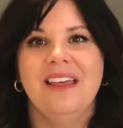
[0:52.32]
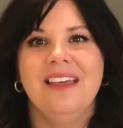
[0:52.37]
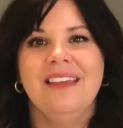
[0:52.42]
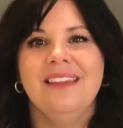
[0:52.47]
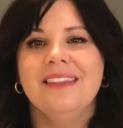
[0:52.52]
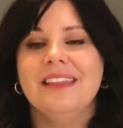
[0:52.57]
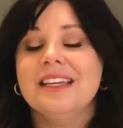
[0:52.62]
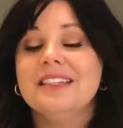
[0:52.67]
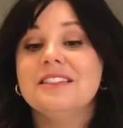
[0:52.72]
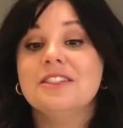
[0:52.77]

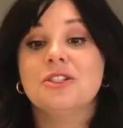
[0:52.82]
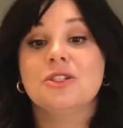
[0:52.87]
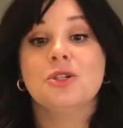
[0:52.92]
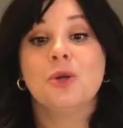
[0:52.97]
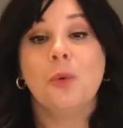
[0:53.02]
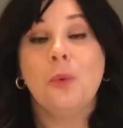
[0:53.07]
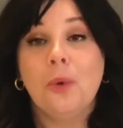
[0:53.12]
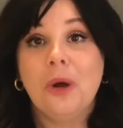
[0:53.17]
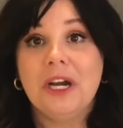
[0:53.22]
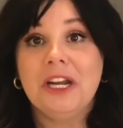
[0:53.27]
That's
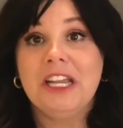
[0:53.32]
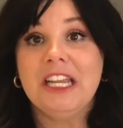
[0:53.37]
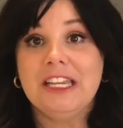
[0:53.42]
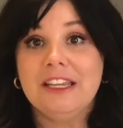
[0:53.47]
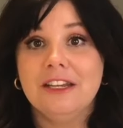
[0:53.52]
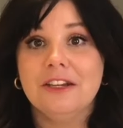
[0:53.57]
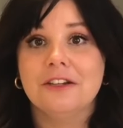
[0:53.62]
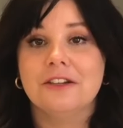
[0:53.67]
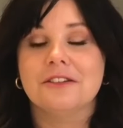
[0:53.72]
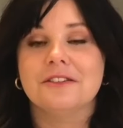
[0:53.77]
20
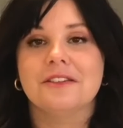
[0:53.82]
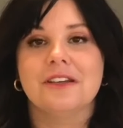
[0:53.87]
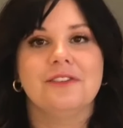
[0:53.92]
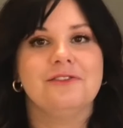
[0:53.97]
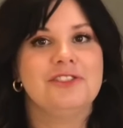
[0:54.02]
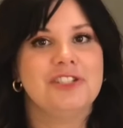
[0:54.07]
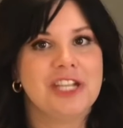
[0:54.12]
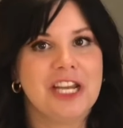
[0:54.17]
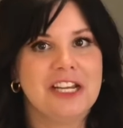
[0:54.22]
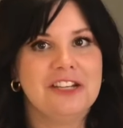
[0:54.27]
years
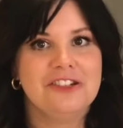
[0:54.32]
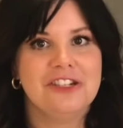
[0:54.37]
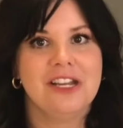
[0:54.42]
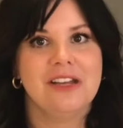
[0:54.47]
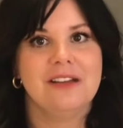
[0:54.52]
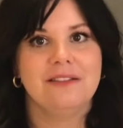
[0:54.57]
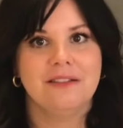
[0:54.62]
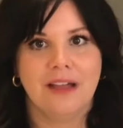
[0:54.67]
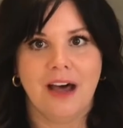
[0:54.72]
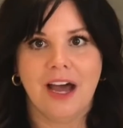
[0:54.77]
of
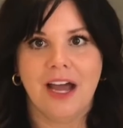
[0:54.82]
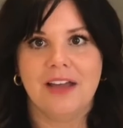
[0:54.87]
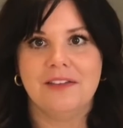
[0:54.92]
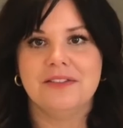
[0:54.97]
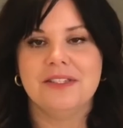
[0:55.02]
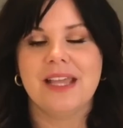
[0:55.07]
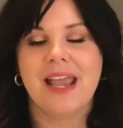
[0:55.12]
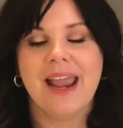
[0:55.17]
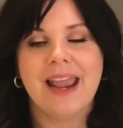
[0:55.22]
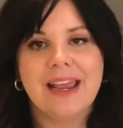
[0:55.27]
changing
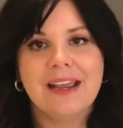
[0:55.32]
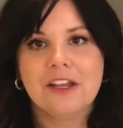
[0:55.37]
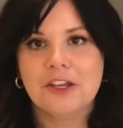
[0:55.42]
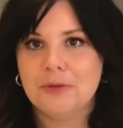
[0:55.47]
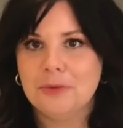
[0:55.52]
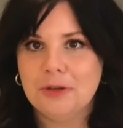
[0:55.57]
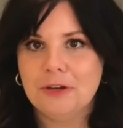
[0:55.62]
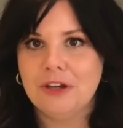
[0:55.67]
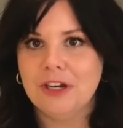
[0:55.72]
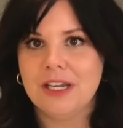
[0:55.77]
lives and
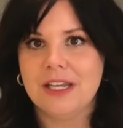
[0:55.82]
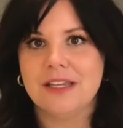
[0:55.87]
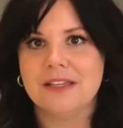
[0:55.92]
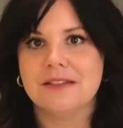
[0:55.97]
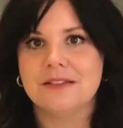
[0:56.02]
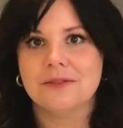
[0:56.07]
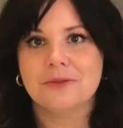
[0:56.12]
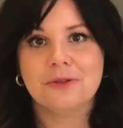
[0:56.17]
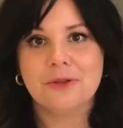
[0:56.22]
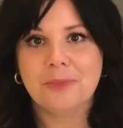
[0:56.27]
communities
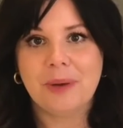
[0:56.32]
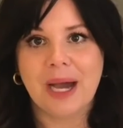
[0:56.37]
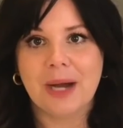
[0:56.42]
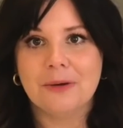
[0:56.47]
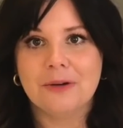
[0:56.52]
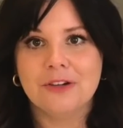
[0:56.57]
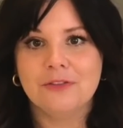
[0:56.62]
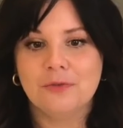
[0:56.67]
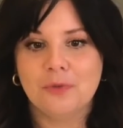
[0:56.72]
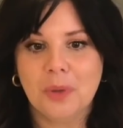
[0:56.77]
through the
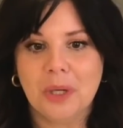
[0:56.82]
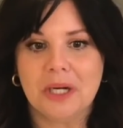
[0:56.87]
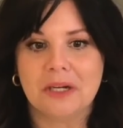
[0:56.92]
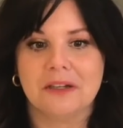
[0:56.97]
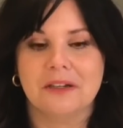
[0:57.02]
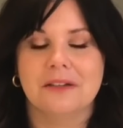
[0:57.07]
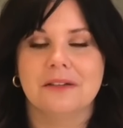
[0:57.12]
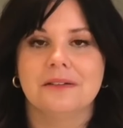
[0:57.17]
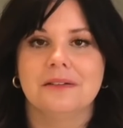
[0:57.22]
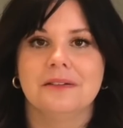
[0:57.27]
power of
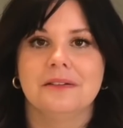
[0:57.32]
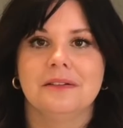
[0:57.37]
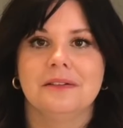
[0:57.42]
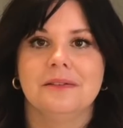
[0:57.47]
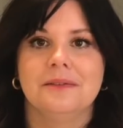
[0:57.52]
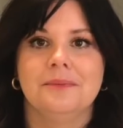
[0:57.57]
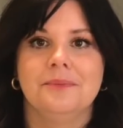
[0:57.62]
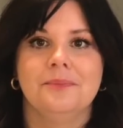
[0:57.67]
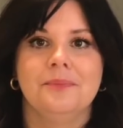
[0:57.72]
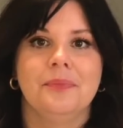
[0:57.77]
work.
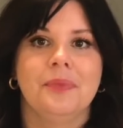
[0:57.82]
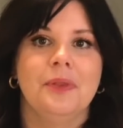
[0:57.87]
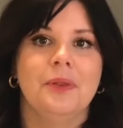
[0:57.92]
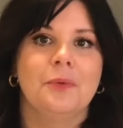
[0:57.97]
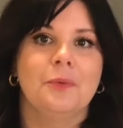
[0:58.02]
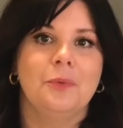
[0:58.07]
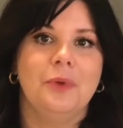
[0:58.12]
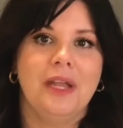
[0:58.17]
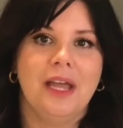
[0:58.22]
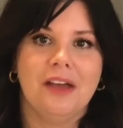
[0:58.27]

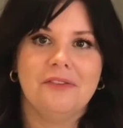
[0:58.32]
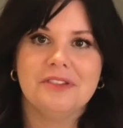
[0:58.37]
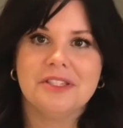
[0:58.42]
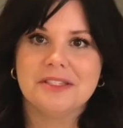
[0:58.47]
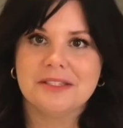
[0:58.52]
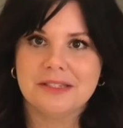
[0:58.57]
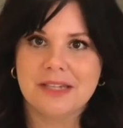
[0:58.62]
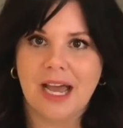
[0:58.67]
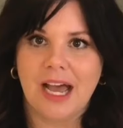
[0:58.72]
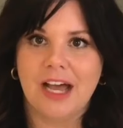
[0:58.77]
We have a
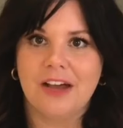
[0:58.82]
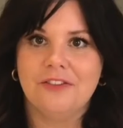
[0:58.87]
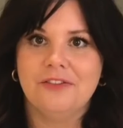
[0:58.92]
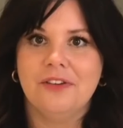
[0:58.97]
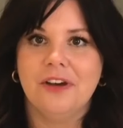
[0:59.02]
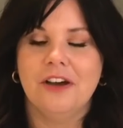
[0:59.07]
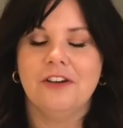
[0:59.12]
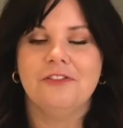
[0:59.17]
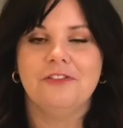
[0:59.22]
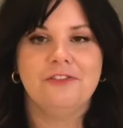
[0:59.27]
staff
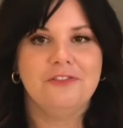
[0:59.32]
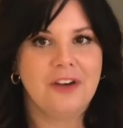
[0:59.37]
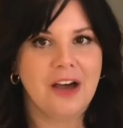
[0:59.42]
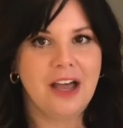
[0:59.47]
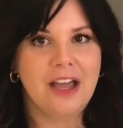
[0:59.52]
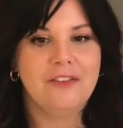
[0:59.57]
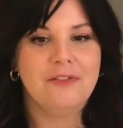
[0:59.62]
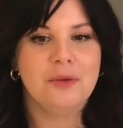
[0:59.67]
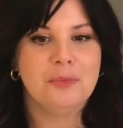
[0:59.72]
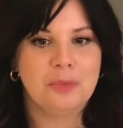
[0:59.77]
of
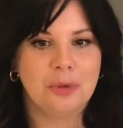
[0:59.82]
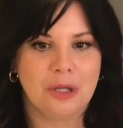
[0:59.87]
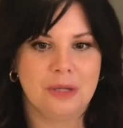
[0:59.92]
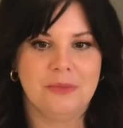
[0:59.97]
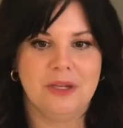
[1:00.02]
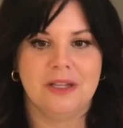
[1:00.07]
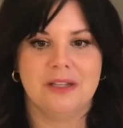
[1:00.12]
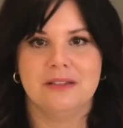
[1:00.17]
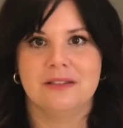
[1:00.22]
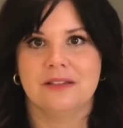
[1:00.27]
five
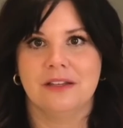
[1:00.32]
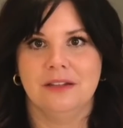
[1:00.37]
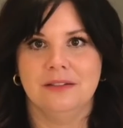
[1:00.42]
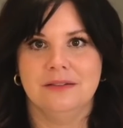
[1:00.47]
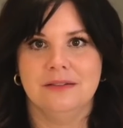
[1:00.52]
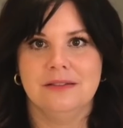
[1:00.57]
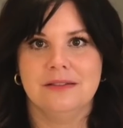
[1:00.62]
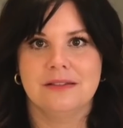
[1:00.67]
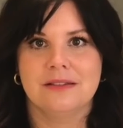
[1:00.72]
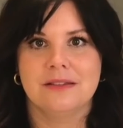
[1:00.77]
employment
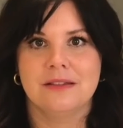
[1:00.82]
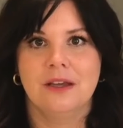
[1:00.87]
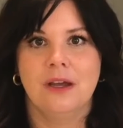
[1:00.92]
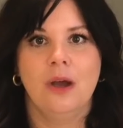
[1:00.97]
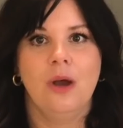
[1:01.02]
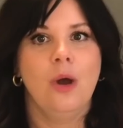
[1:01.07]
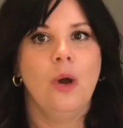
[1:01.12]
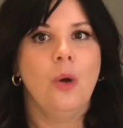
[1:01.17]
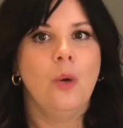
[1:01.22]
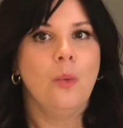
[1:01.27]
consultants,
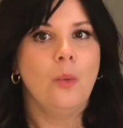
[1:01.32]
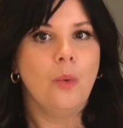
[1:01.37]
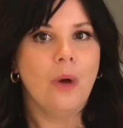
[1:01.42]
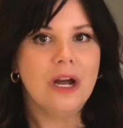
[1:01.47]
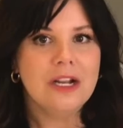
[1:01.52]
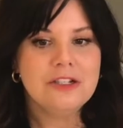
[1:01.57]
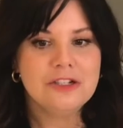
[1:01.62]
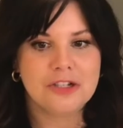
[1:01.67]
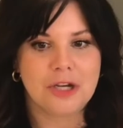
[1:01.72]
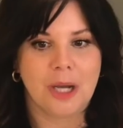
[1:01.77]

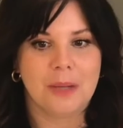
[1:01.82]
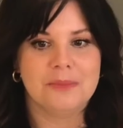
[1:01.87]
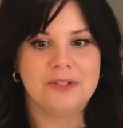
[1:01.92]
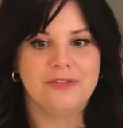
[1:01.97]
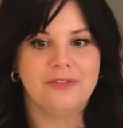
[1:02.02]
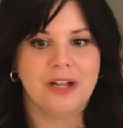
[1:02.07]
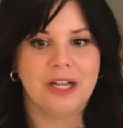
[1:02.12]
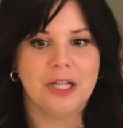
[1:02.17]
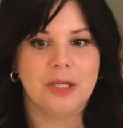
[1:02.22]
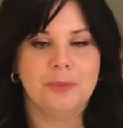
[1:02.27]
one job
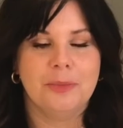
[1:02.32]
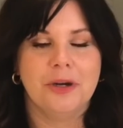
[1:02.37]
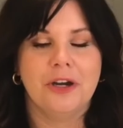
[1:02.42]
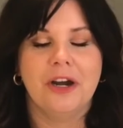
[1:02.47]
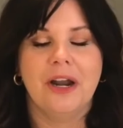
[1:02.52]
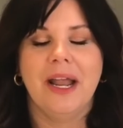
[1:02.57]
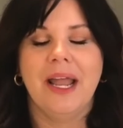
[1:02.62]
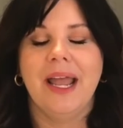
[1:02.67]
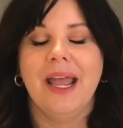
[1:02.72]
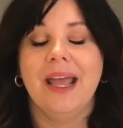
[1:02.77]

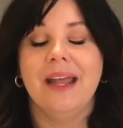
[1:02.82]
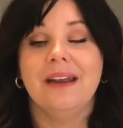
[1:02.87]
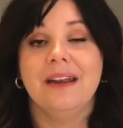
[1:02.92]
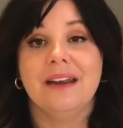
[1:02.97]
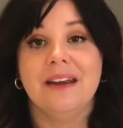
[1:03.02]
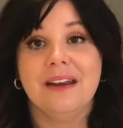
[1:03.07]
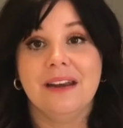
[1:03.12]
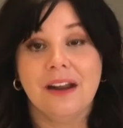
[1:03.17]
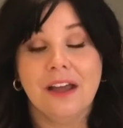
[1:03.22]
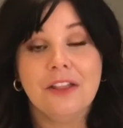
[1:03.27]
developer, and
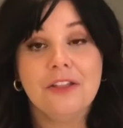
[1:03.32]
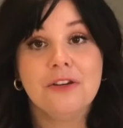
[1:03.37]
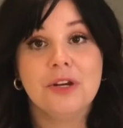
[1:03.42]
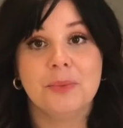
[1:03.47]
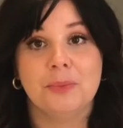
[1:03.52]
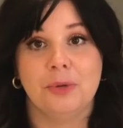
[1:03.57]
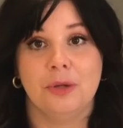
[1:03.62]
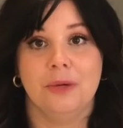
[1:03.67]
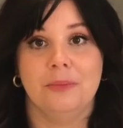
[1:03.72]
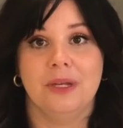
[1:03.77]
another
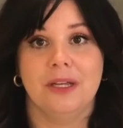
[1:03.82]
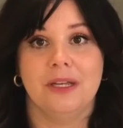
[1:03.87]
employment